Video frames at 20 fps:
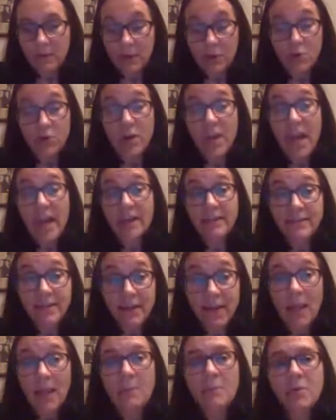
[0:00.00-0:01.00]
create
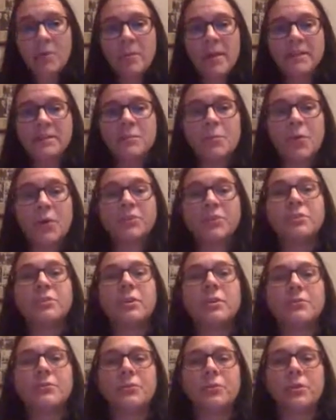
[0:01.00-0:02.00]
and implement a
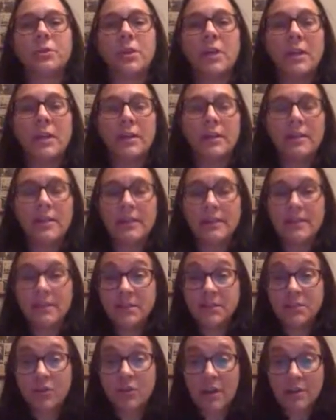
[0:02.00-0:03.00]
protocol for data
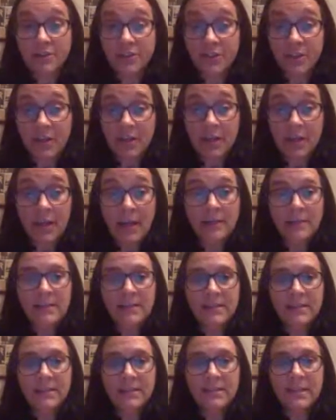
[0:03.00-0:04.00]
extraction and
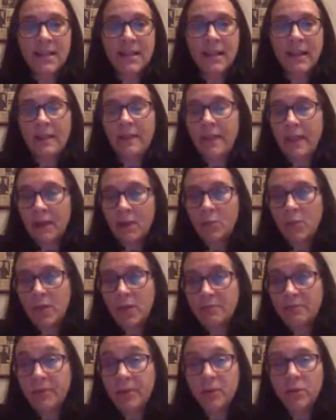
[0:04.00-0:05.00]
analysis, and then we
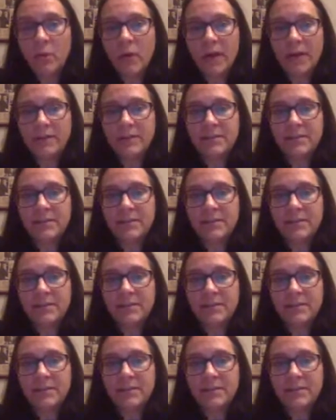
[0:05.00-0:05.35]
evaluate the